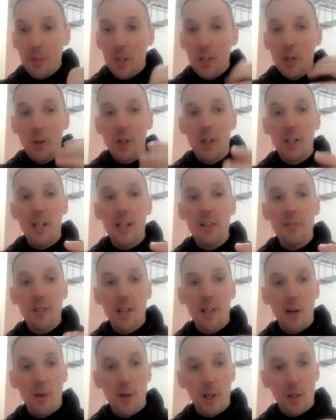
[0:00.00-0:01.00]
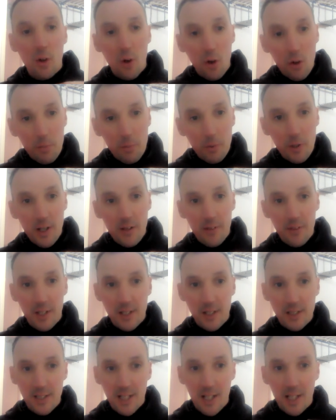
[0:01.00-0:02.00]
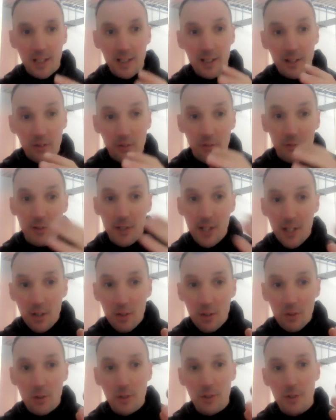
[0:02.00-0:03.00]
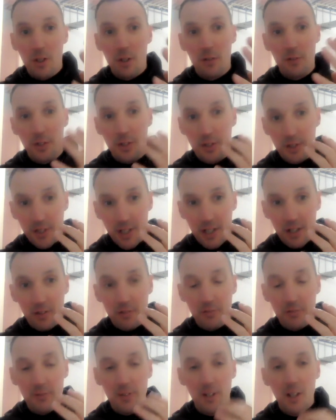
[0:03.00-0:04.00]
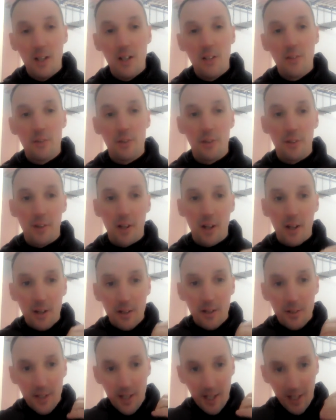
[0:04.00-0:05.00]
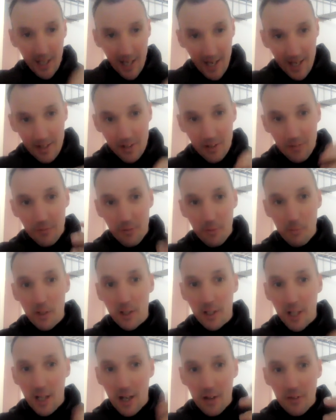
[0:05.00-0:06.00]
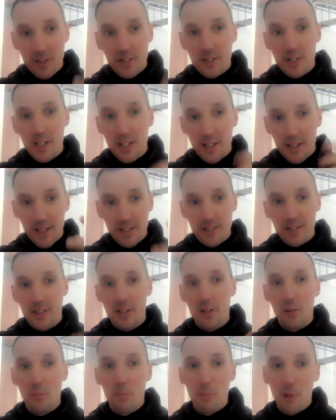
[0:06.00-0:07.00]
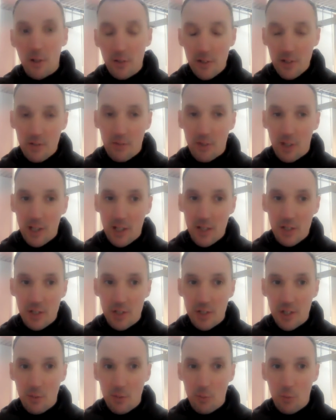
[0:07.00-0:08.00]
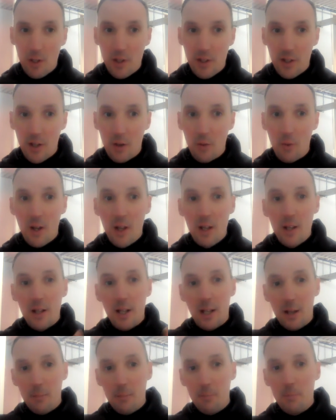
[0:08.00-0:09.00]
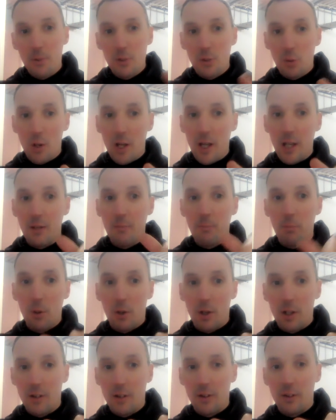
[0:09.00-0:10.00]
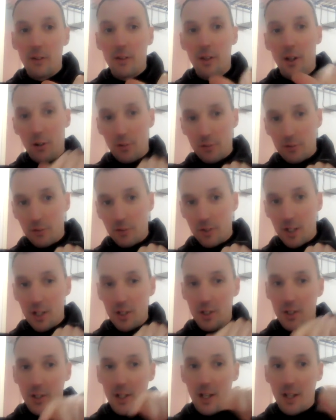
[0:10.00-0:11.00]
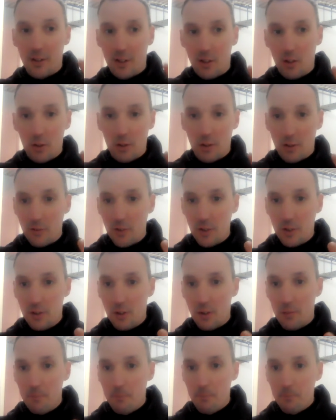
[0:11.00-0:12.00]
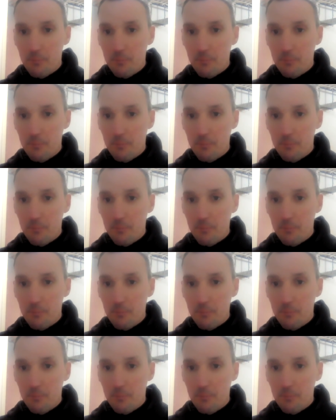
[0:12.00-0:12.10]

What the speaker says: You can even now incorporate things like little videos of yourself so that they're getting a familiarity and they're still building a relationship with you in between booking the consultation and the call you've just done.